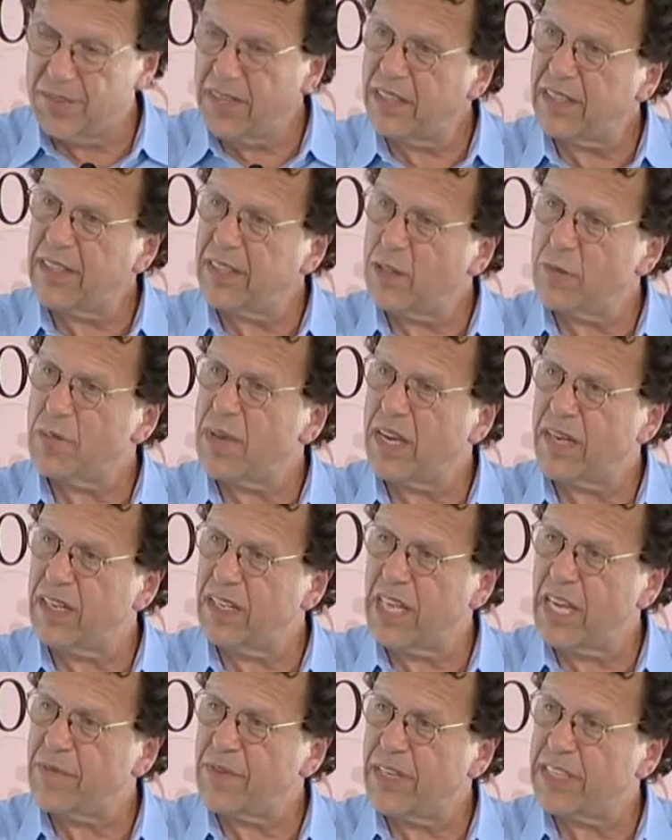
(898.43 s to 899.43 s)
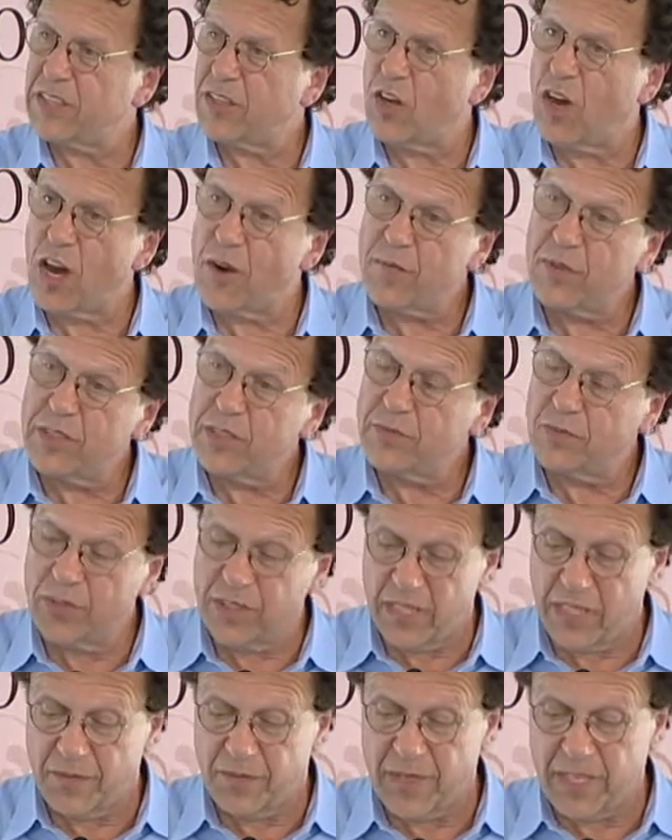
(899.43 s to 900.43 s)
Nothing that modern life has to offer is
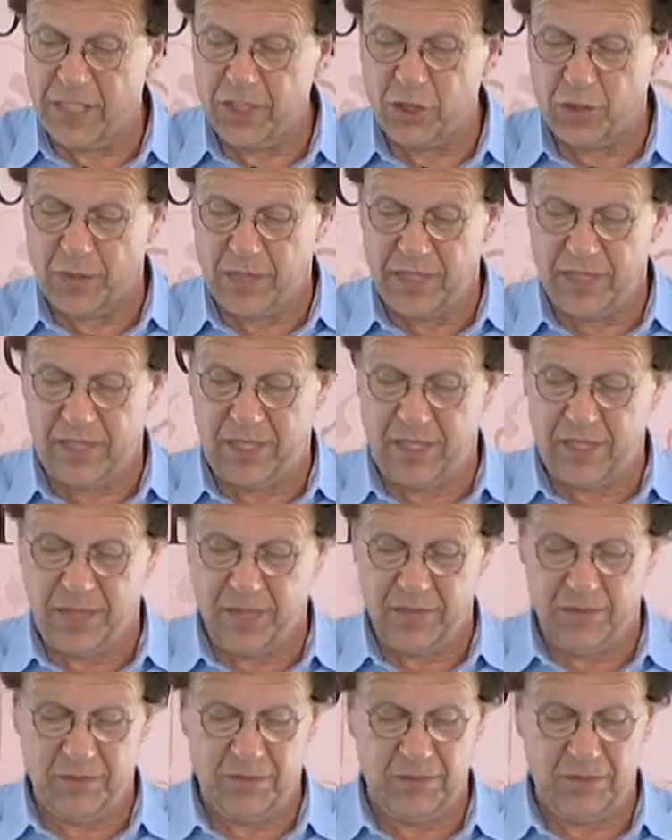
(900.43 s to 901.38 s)
really of interest to you.